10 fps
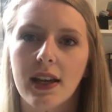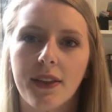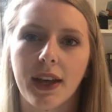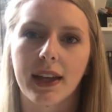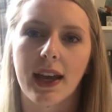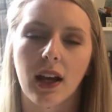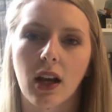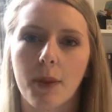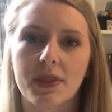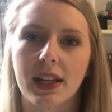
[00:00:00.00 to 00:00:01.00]
that kind of
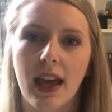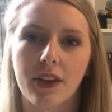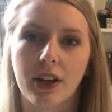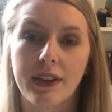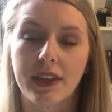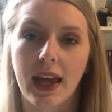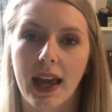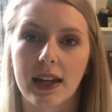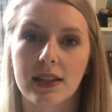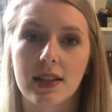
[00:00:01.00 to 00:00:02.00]
come together in the
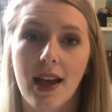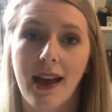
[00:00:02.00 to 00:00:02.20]
end,